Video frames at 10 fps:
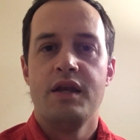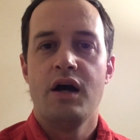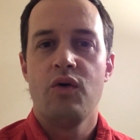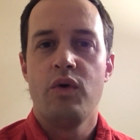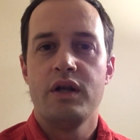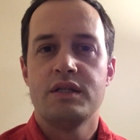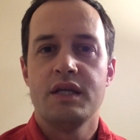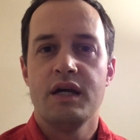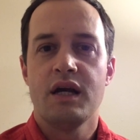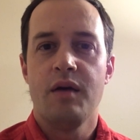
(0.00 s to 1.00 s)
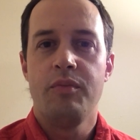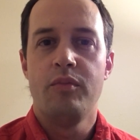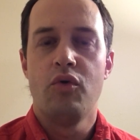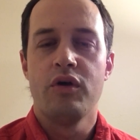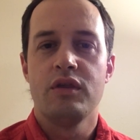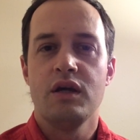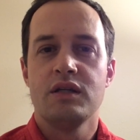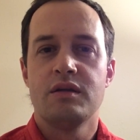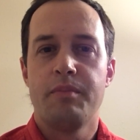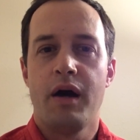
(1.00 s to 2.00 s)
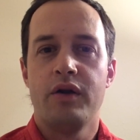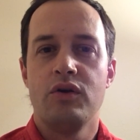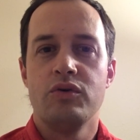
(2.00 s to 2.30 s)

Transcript: Now, I want to say a couple more things about